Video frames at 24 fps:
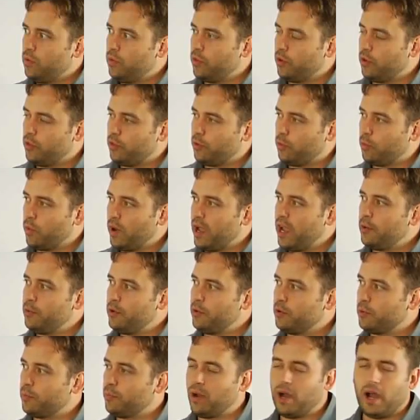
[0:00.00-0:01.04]
the way we
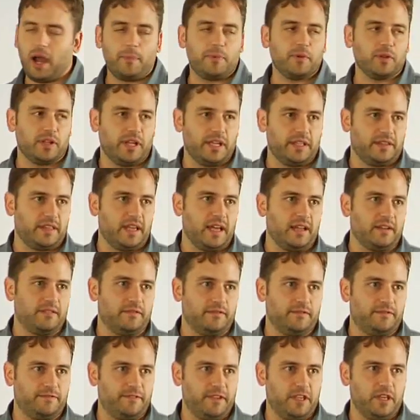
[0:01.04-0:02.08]
would populate that
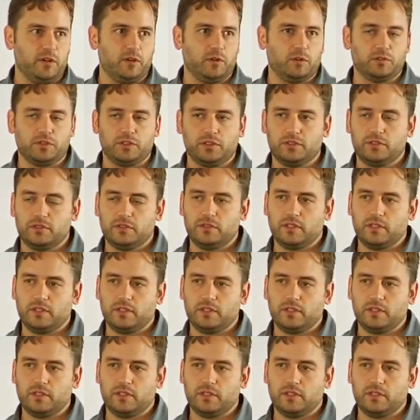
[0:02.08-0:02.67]
field,